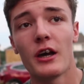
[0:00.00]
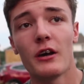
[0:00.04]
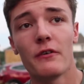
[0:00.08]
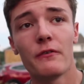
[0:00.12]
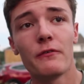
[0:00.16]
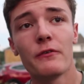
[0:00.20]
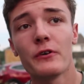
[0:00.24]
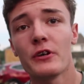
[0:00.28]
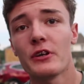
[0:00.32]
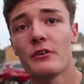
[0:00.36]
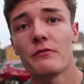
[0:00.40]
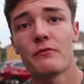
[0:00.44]

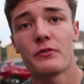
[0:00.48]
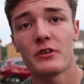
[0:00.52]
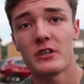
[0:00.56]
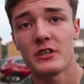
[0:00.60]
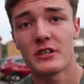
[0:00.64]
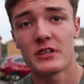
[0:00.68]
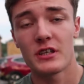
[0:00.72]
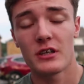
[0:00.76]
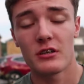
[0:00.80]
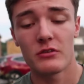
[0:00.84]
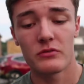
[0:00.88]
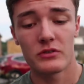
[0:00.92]
for
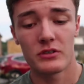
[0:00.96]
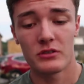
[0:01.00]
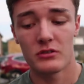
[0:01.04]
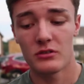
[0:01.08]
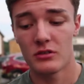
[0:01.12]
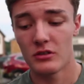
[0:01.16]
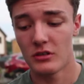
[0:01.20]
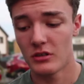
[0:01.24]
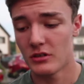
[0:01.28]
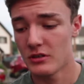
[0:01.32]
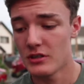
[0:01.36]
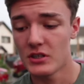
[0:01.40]
yourselves in
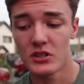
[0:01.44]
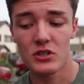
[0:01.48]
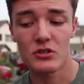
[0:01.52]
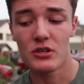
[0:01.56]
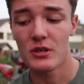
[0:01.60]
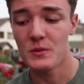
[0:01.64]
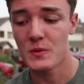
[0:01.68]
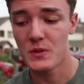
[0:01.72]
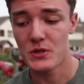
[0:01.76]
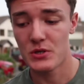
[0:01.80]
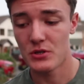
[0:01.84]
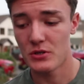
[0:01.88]
the
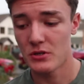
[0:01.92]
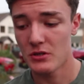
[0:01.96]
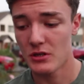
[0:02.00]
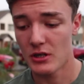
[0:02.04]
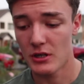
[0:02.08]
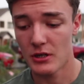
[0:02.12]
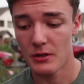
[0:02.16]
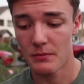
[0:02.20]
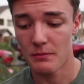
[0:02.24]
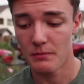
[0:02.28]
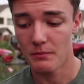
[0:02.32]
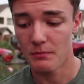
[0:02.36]
description.
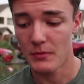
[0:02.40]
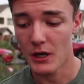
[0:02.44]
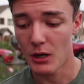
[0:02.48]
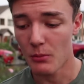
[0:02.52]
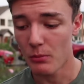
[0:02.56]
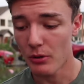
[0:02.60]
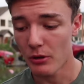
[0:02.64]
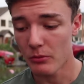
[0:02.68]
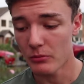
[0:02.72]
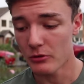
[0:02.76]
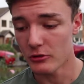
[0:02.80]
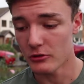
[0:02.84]
I'll
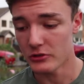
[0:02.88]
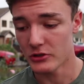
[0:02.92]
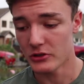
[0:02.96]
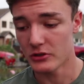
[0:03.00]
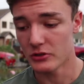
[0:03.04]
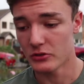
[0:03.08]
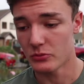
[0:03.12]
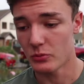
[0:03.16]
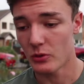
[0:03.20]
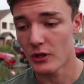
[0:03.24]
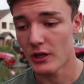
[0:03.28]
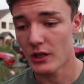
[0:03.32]
pop those in
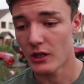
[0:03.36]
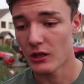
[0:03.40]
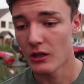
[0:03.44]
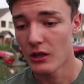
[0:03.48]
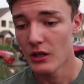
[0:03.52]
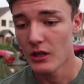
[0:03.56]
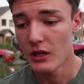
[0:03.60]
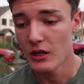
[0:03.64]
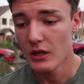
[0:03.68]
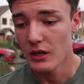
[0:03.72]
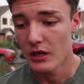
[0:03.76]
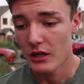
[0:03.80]
as well,
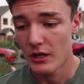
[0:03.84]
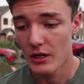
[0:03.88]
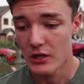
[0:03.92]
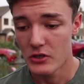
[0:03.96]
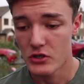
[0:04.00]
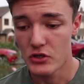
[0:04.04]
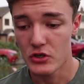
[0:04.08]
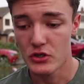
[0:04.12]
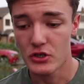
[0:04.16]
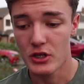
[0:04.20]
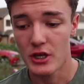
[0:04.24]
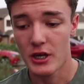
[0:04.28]

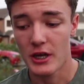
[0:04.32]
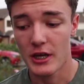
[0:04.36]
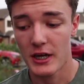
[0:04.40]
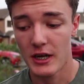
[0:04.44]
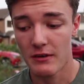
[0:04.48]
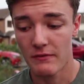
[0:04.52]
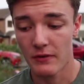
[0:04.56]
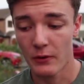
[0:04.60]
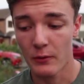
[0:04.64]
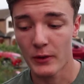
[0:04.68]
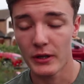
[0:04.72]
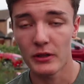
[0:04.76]
just so you can
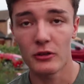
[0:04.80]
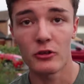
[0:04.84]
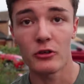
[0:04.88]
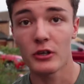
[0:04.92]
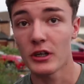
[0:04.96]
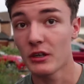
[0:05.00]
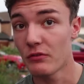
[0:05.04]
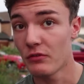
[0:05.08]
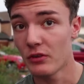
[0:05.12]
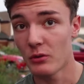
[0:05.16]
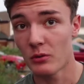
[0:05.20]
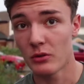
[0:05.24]
have a quick
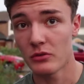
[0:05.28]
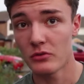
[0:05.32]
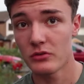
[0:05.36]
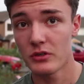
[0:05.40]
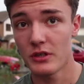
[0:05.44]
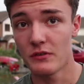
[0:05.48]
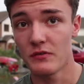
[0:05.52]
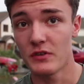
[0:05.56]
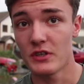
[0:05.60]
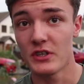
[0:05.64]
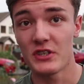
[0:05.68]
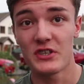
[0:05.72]
look if you want.
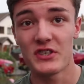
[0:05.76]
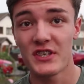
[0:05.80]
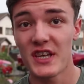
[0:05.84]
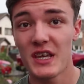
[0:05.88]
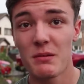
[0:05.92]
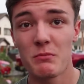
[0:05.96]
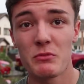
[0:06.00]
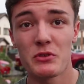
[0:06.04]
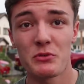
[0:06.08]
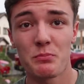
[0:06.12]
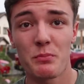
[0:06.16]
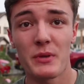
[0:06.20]
If you're the
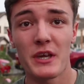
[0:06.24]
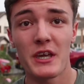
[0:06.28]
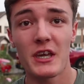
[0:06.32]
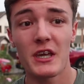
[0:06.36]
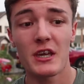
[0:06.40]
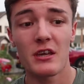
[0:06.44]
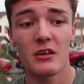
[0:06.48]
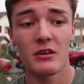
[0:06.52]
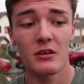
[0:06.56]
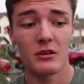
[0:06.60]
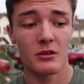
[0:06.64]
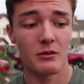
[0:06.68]
same as
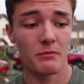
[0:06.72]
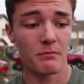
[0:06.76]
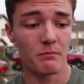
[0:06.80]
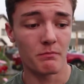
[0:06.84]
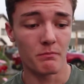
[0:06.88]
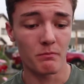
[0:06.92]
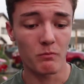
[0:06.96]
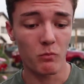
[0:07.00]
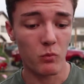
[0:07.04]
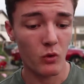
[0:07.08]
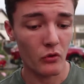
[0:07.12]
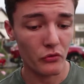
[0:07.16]
me,
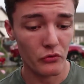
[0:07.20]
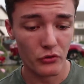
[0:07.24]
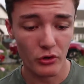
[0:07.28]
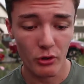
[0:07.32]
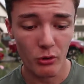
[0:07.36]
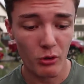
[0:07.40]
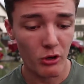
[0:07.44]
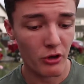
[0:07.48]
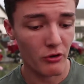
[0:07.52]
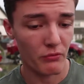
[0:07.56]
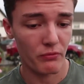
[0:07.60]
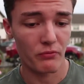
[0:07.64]
want to
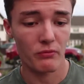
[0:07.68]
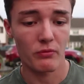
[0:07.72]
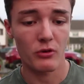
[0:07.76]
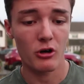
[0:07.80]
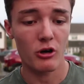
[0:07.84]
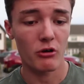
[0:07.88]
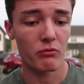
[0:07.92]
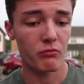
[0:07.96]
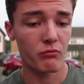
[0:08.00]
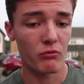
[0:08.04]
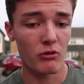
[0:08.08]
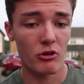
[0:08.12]
go
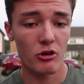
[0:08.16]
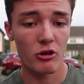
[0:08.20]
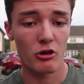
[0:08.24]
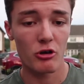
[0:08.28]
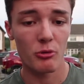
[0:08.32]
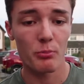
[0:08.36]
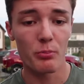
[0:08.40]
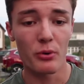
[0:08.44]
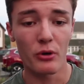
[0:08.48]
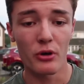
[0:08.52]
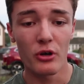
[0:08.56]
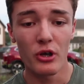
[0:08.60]

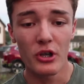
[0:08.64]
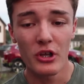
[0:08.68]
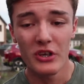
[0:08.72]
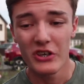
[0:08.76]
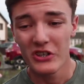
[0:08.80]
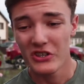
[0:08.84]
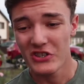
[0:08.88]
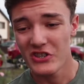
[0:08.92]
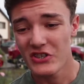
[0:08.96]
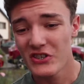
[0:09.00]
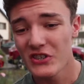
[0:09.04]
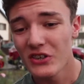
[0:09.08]
off-road but
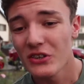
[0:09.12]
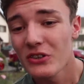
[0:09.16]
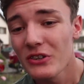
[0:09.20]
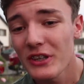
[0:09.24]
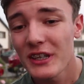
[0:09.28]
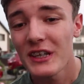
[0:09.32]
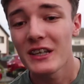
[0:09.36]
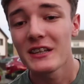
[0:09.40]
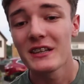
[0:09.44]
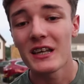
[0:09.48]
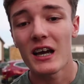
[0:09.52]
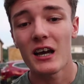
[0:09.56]
still
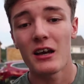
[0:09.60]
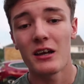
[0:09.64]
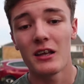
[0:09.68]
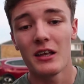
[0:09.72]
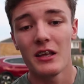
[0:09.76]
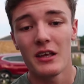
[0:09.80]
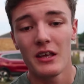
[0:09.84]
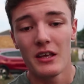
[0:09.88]
need that